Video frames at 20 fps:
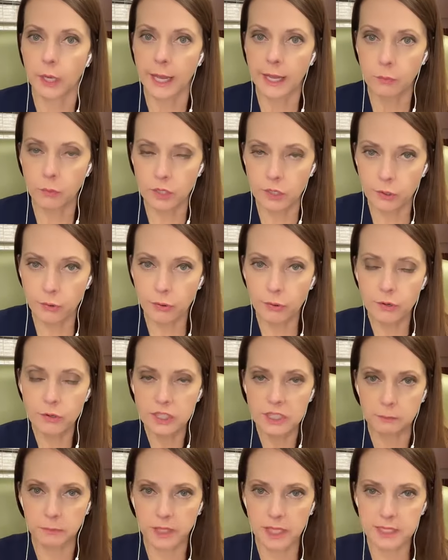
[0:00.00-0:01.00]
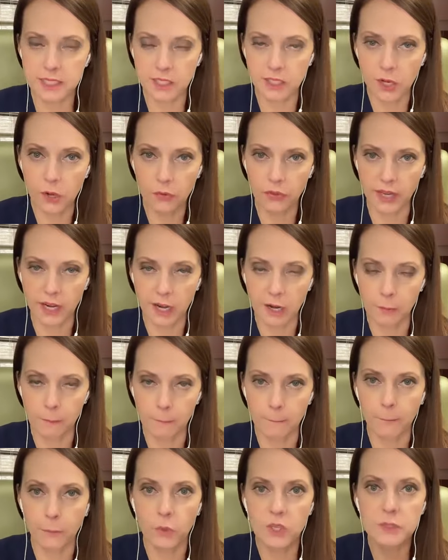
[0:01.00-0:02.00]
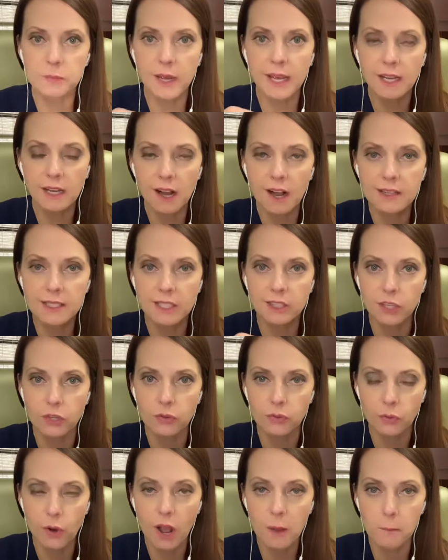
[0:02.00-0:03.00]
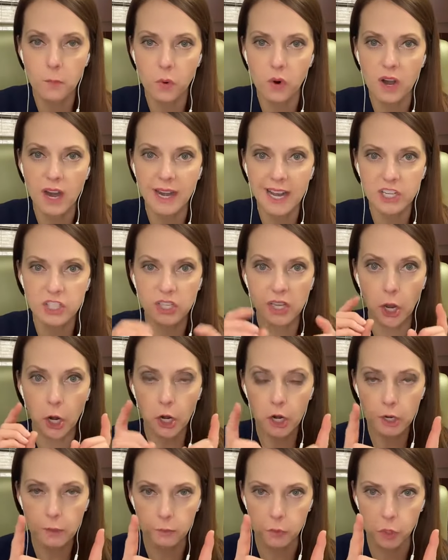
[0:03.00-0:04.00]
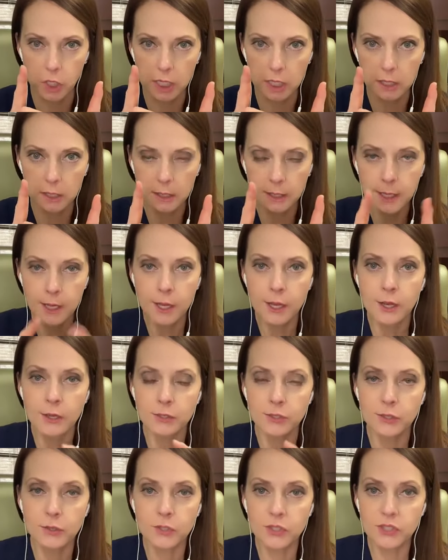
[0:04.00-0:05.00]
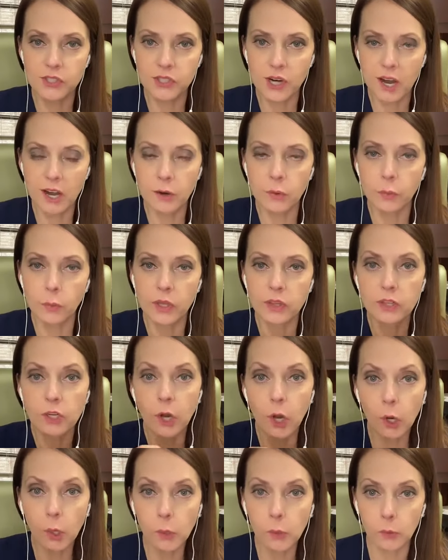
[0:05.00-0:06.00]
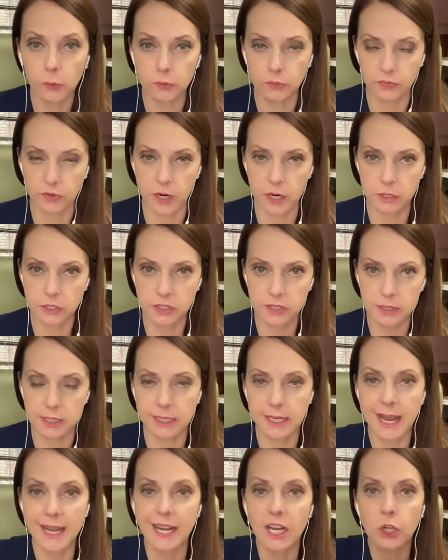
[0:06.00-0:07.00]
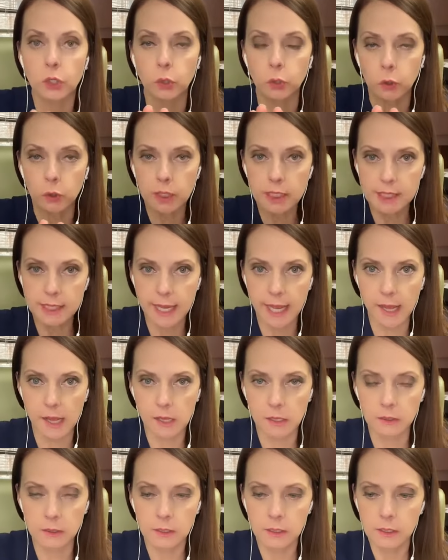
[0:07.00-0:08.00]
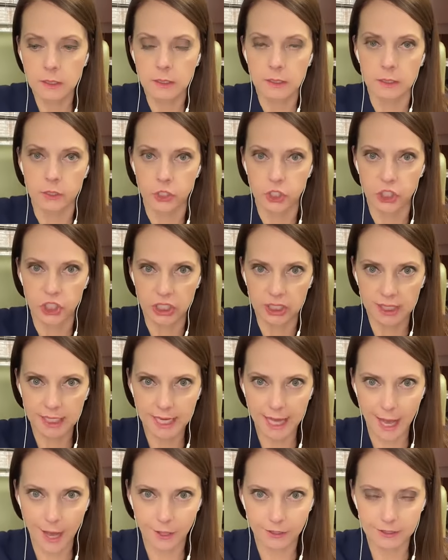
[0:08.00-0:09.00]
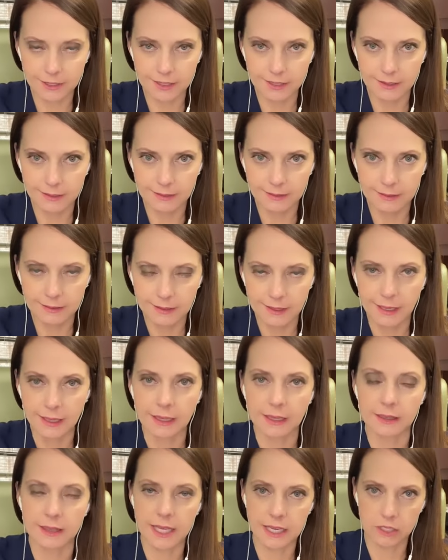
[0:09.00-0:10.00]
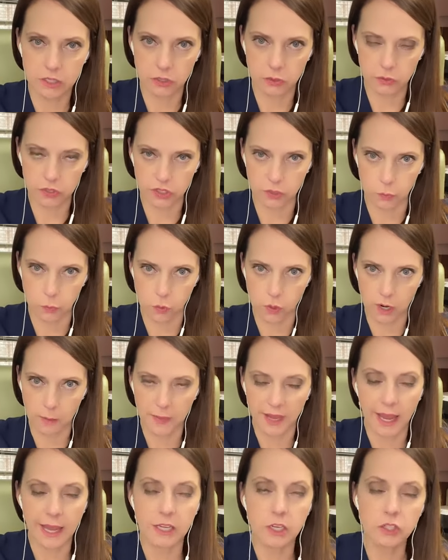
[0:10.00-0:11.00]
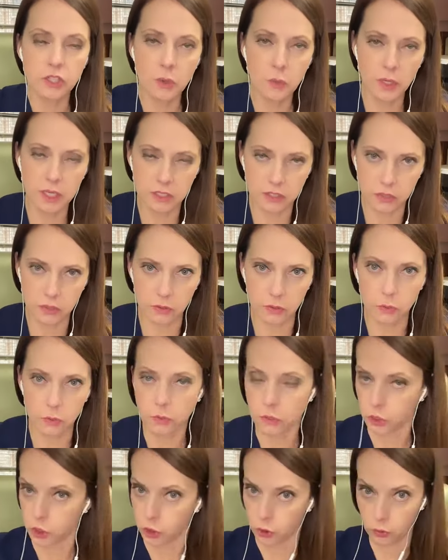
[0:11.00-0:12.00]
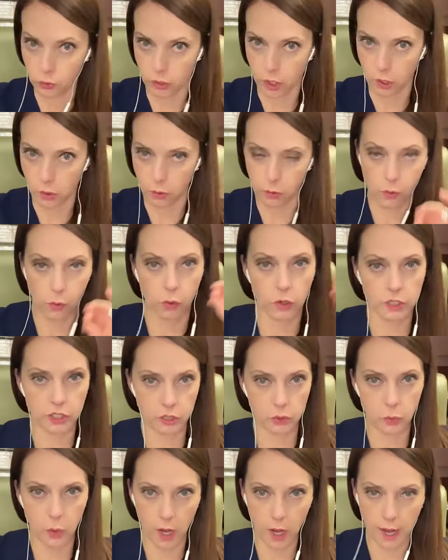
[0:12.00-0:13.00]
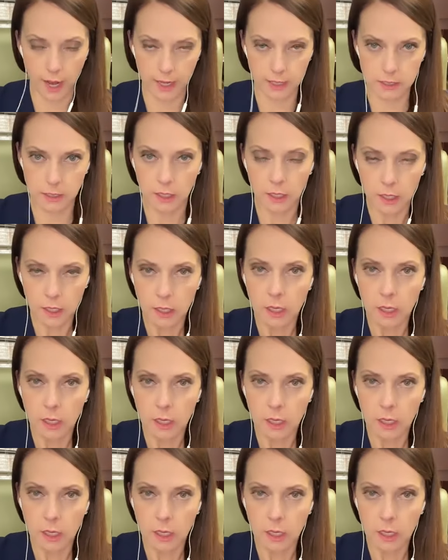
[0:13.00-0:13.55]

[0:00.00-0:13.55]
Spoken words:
it recruits blood to go there, which might cause it to throb more and actually hurt more. So start with cold first to kind of cool it down, chill it out, then do some warm. And you don't want to do too cold or too hot,